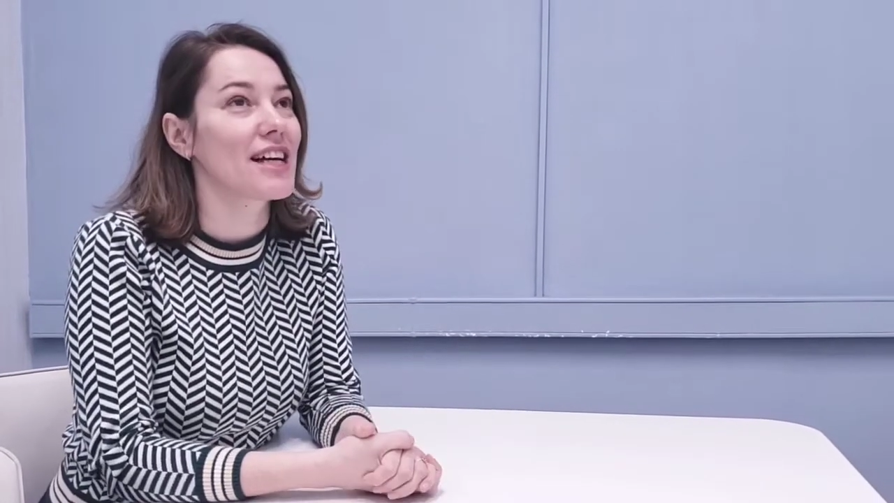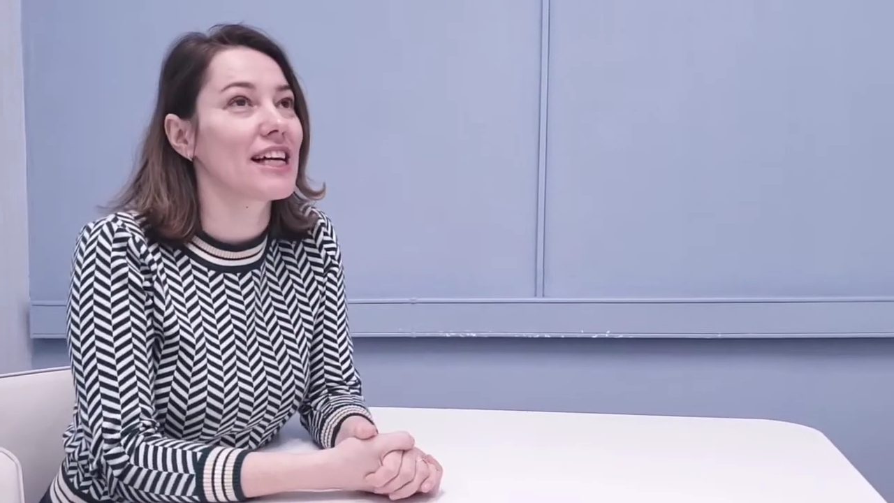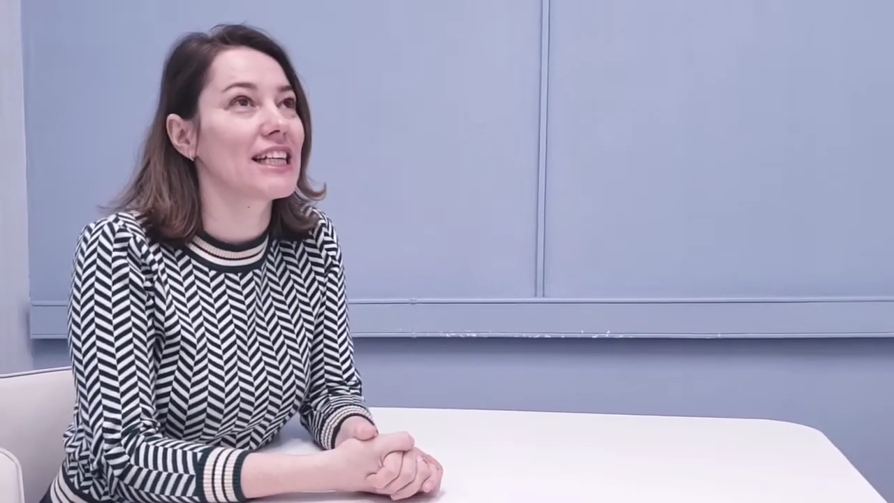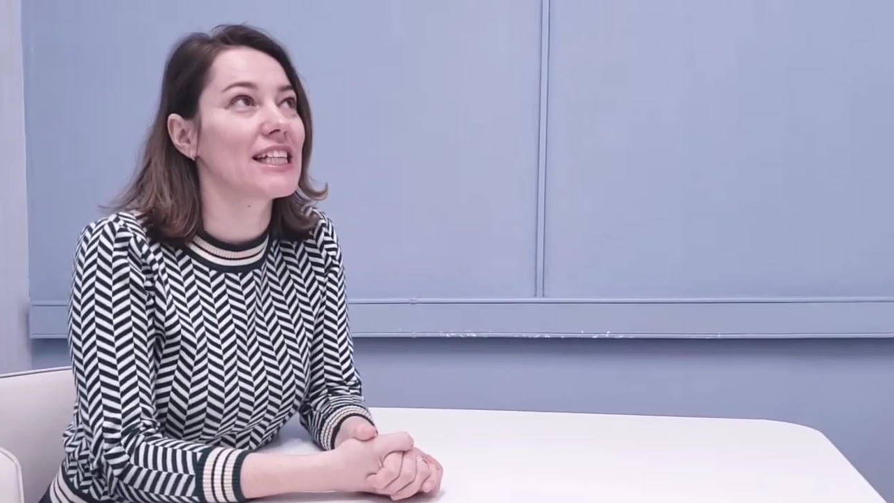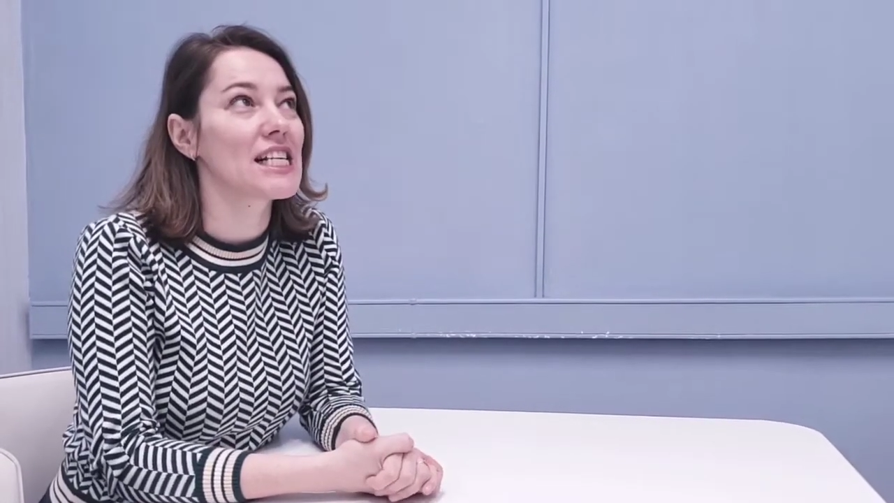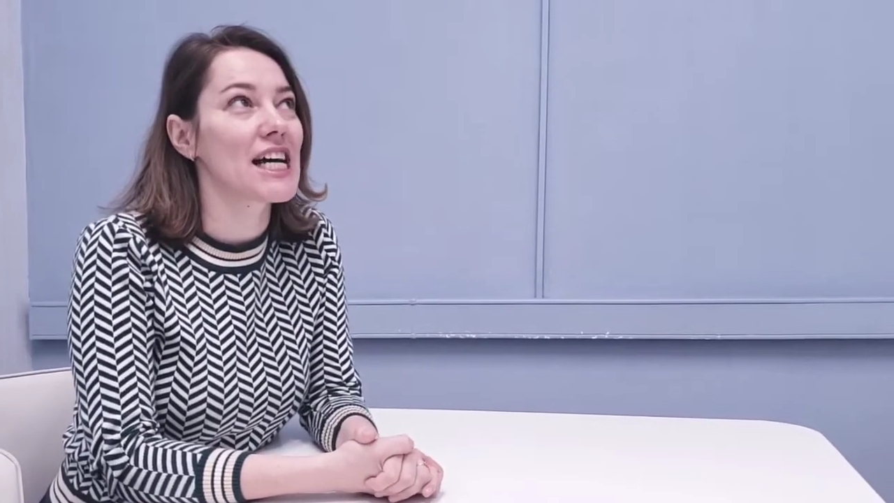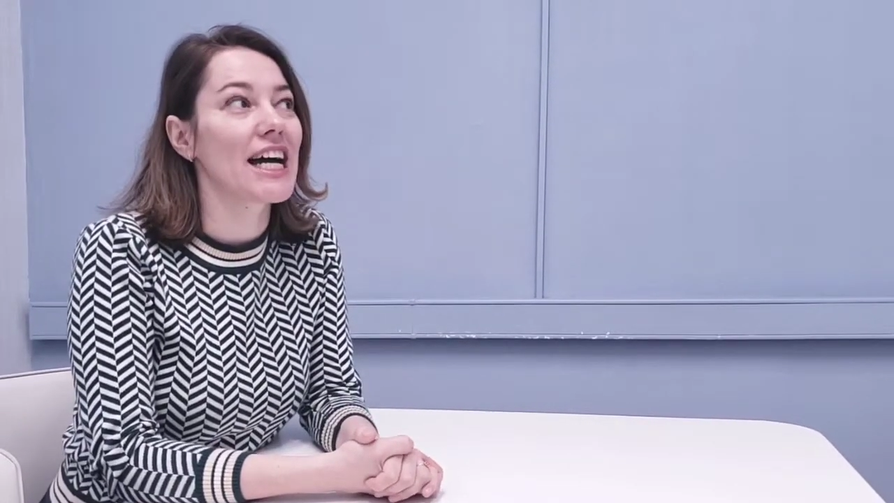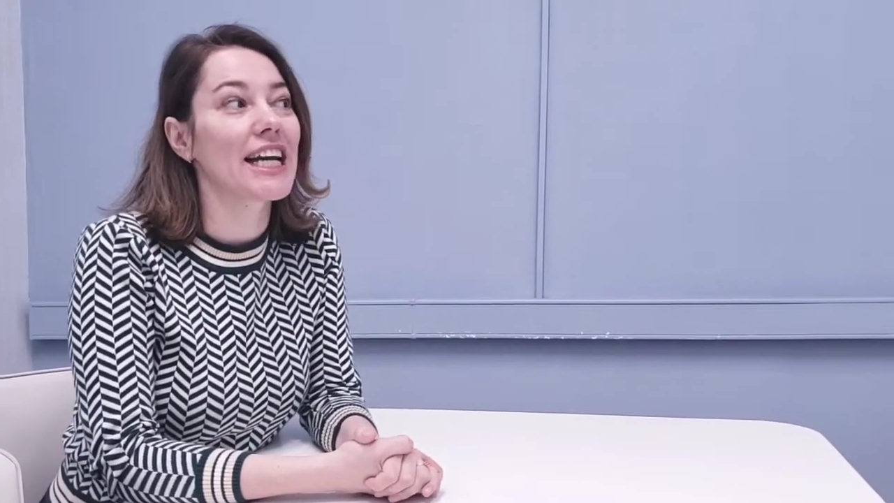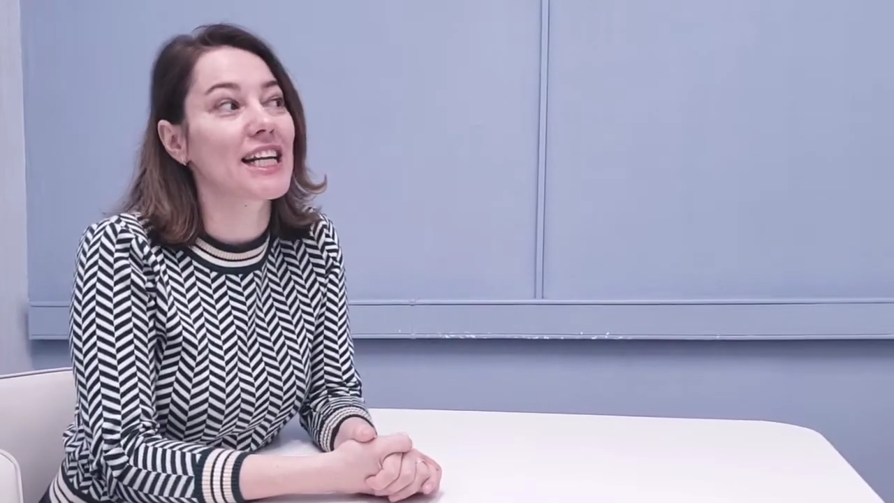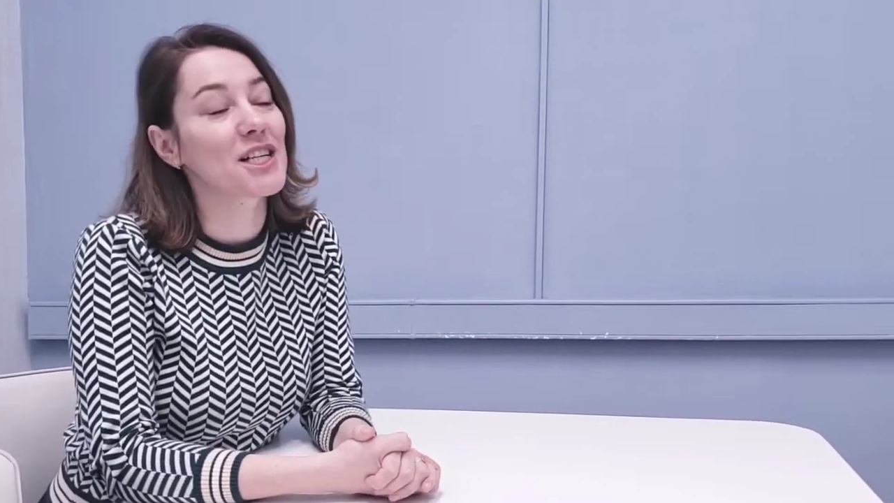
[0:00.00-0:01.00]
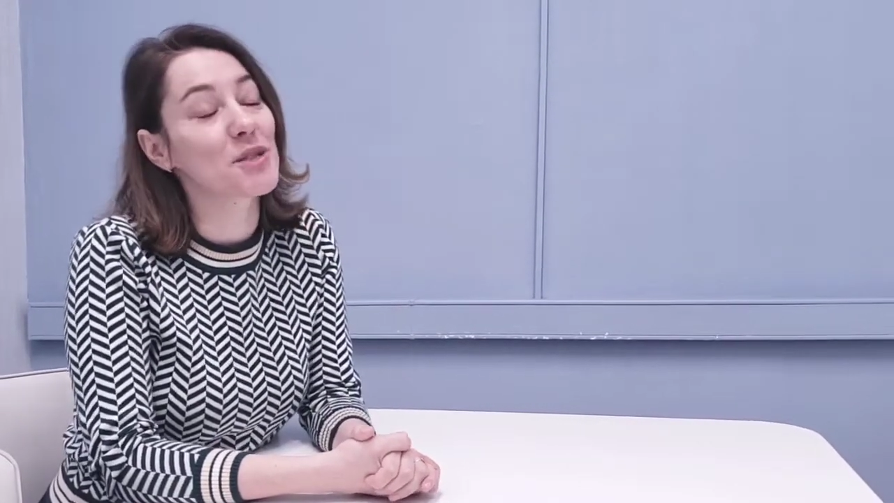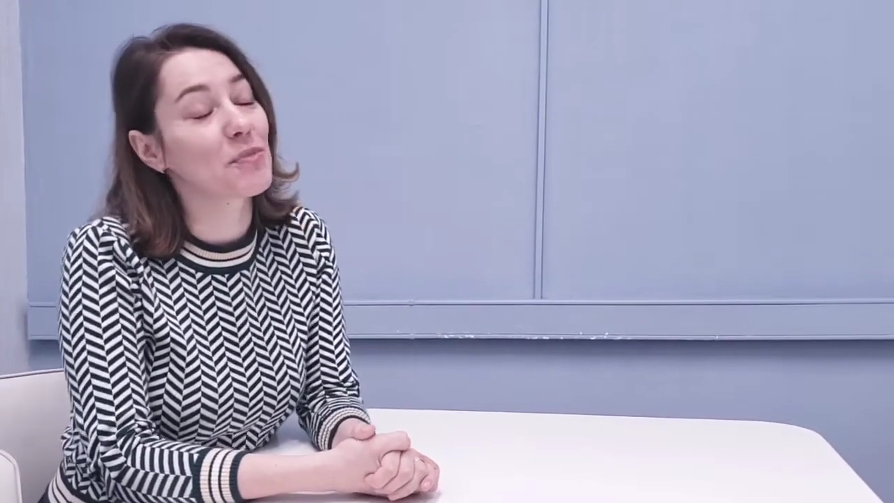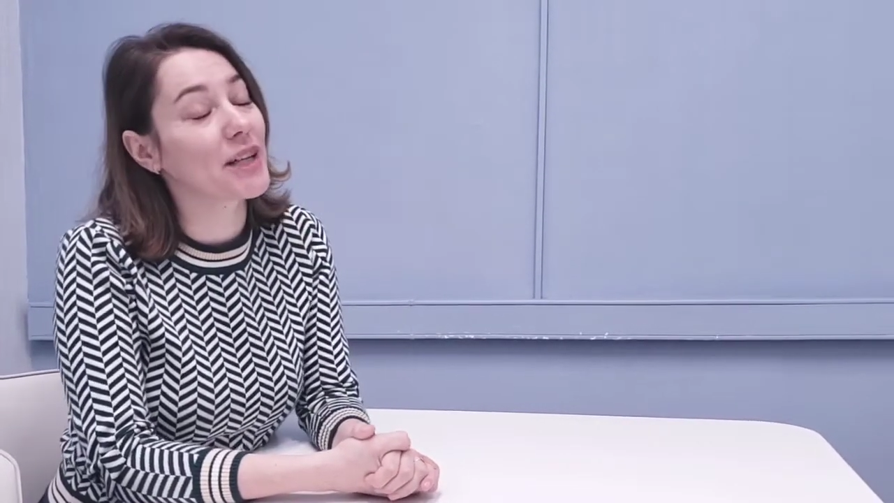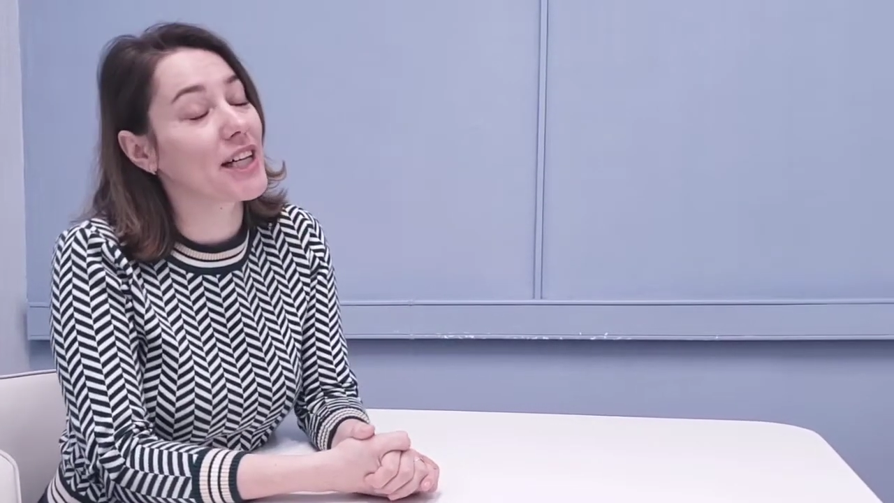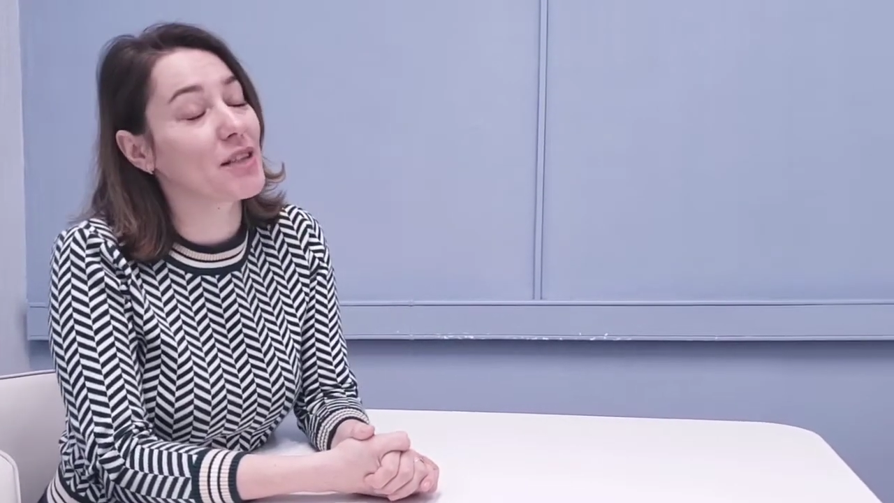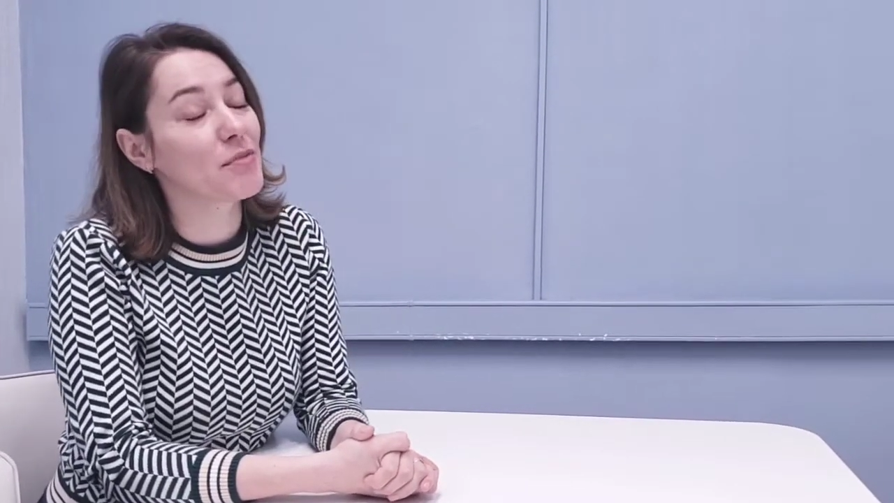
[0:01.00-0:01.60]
and I can explain